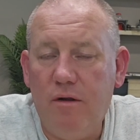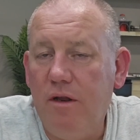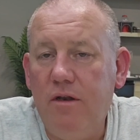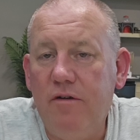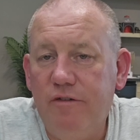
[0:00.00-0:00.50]

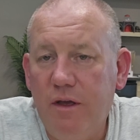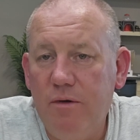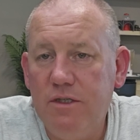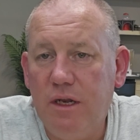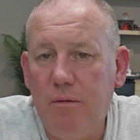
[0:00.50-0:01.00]
interfere
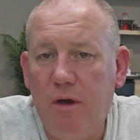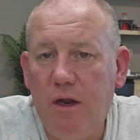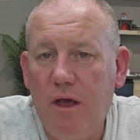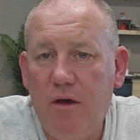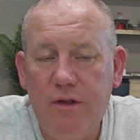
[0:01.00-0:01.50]
with
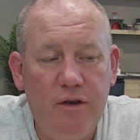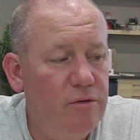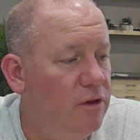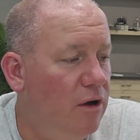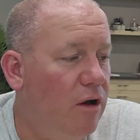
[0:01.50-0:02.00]
anybody how they
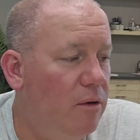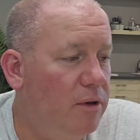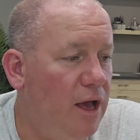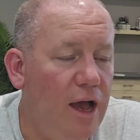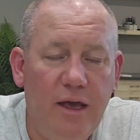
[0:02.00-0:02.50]
do their
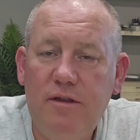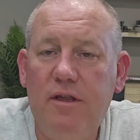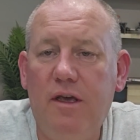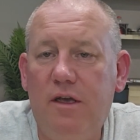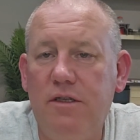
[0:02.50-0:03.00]
hobby. I
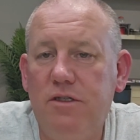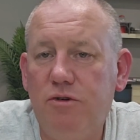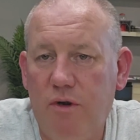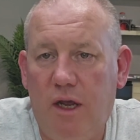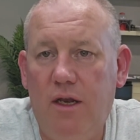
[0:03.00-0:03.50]
think it's
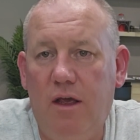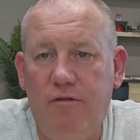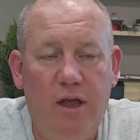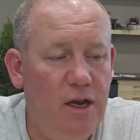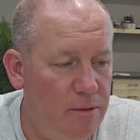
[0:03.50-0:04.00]
great
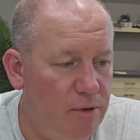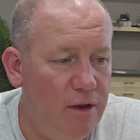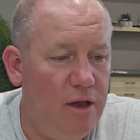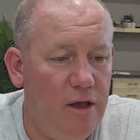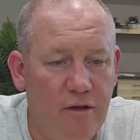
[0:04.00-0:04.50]
if
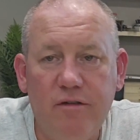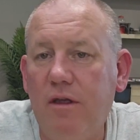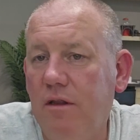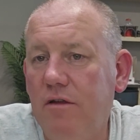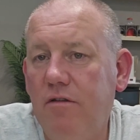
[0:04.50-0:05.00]
anybody is
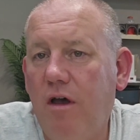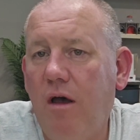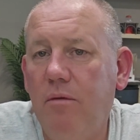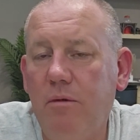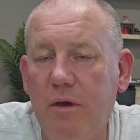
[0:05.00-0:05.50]
in this
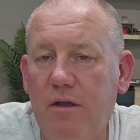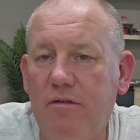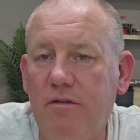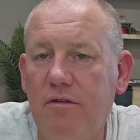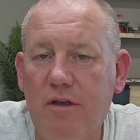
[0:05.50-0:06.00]
hobby,
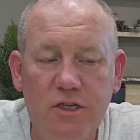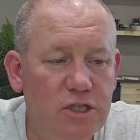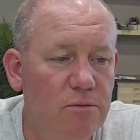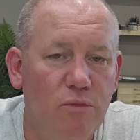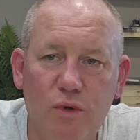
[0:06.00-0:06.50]
because it's
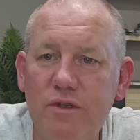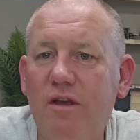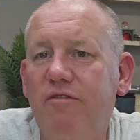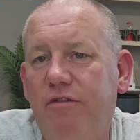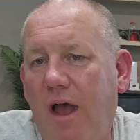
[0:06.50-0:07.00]
such a
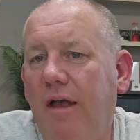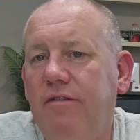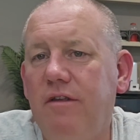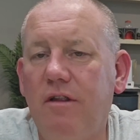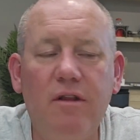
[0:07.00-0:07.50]

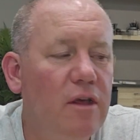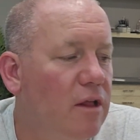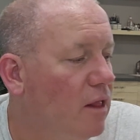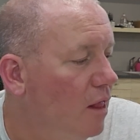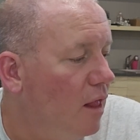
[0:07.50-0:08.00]
multifaceted
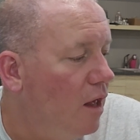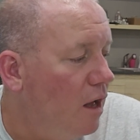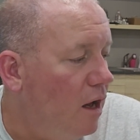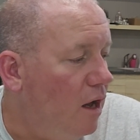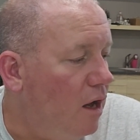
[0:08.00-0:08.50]

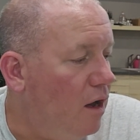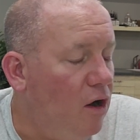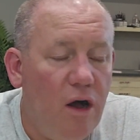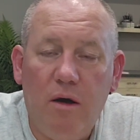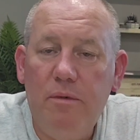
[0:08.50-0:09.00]

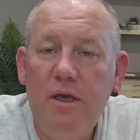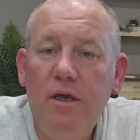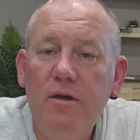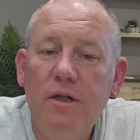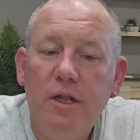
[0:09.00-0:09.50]

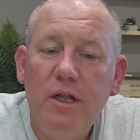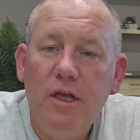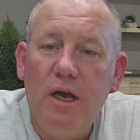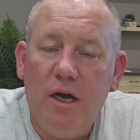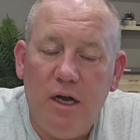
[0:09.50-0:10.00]
hobby.
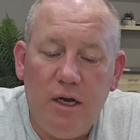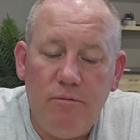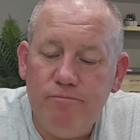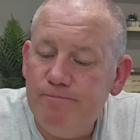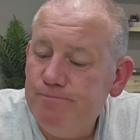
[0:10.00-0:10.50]

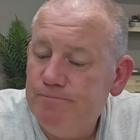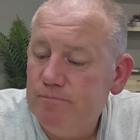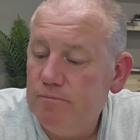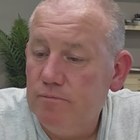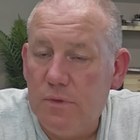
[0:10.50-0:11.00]
I'm
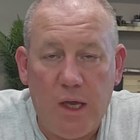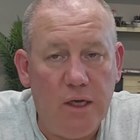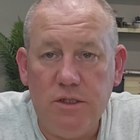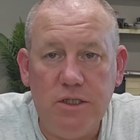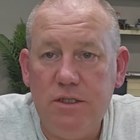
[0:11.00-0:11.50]

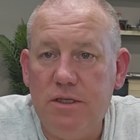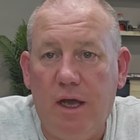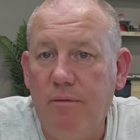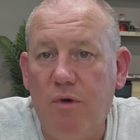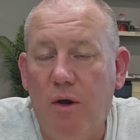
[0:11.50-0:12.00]

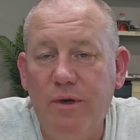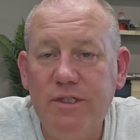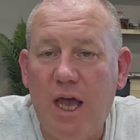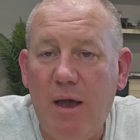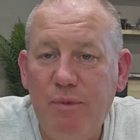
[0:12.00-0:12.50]

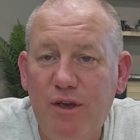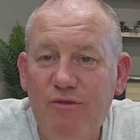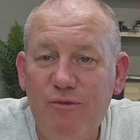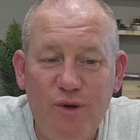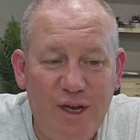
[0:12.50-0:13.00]
always happy
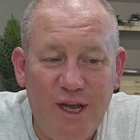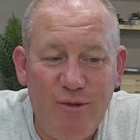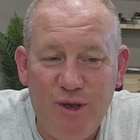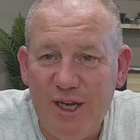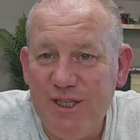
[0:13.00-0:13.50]
when
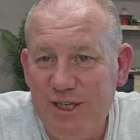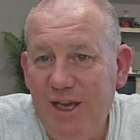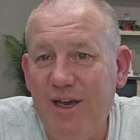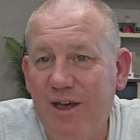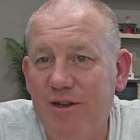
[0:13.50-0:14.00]
I see